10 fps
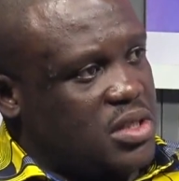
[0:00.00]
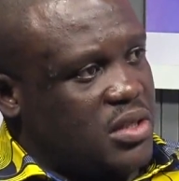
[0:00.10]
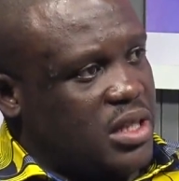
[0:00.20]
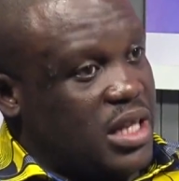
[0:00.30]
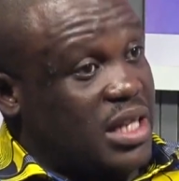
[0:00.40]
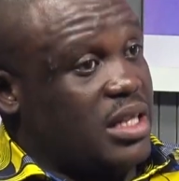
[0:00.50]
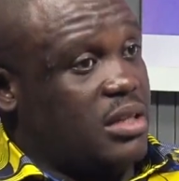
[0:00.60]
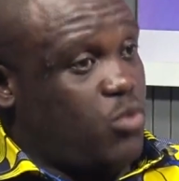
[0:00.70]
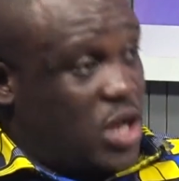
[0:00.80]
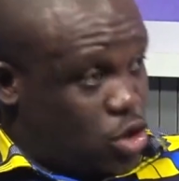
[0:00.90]
They think that
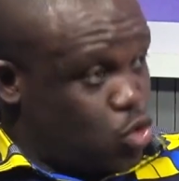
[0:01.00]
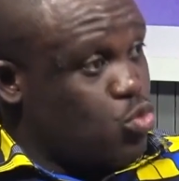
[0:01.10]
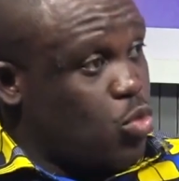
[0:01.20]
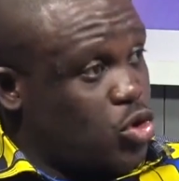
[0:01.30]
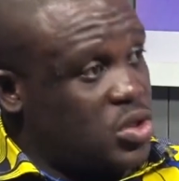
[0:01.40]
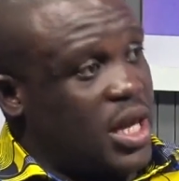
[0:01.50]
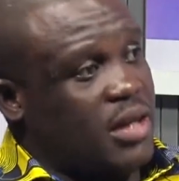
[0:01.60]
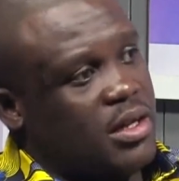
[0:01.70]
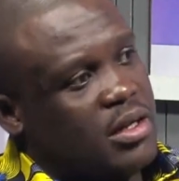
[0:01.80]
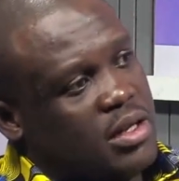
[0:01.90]
we can do more
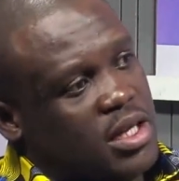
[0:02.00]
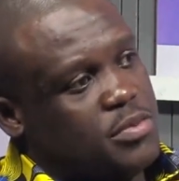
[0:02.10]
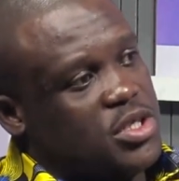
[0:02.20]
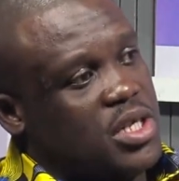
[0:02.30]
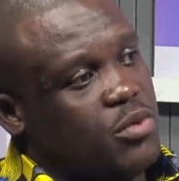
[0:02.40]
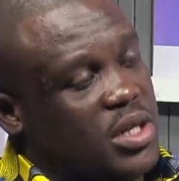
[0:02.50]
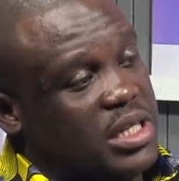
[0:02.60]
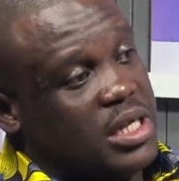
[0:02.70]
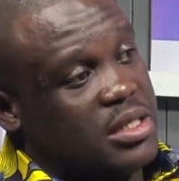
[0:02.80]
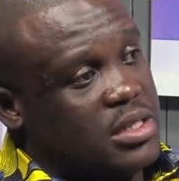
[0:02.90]
together, especially when
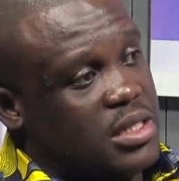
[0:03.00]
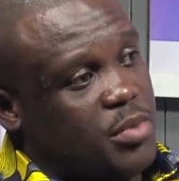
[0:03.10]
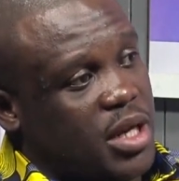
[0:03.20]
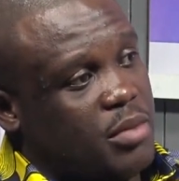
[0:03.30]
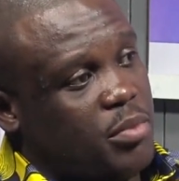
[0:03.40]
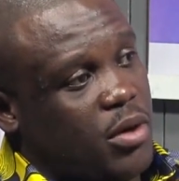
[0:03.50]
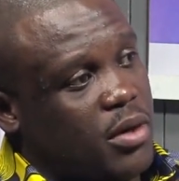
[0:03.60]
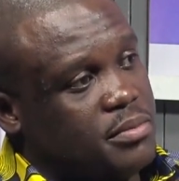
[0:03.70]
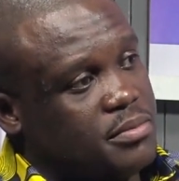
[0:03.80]
the N D C is back in power.